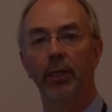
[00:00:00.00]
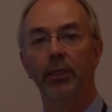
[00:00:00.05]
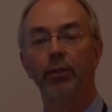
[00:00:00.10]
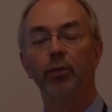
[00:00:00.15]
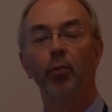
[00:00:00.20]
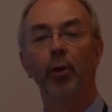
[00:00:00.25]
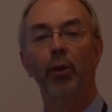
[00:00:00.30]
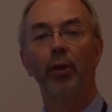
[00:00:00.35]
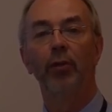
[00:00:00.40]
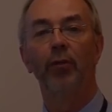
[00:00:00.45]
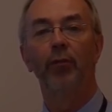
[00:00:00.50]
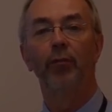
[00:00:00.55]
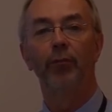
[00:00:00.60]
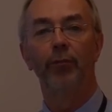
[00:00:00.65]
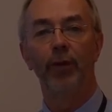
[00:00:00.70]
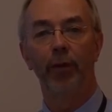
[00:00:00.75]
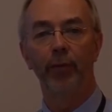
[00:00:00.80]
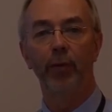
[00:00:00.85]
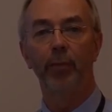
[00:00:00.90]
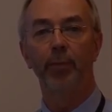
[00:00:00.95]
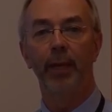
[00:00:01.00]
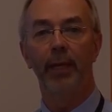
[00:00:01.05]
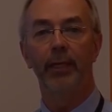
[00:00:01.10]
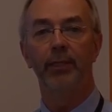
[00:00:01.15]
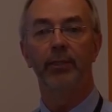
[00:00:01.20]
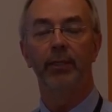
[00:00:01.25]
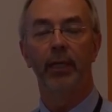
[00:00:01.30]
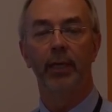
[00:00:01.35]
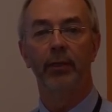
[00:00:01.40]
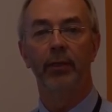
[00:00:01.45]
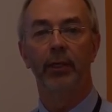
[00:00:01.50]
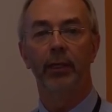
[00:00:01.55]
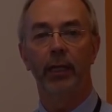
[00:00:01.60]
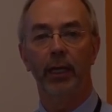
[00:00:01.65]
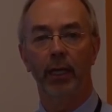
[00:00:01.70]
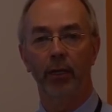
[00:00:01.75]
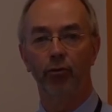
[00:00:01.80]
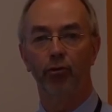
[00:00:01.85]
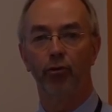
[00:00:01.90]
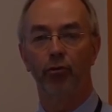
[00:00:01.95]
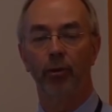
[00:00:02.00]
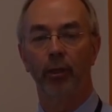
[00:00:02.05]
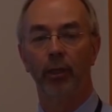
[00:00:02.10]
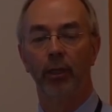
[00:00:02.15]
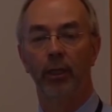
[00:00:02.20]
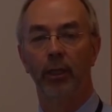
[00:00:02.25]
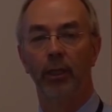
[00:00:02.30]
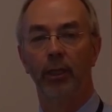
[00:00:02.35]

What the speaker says: It's one of the very best in the country.